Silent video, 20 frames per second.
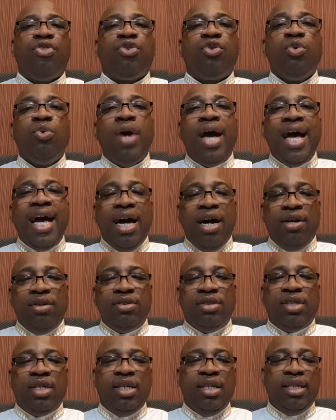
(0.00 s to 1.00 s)

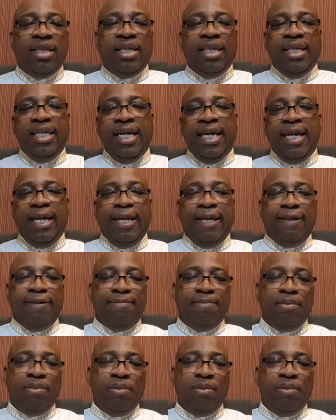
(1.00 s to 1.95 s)
throughout the day.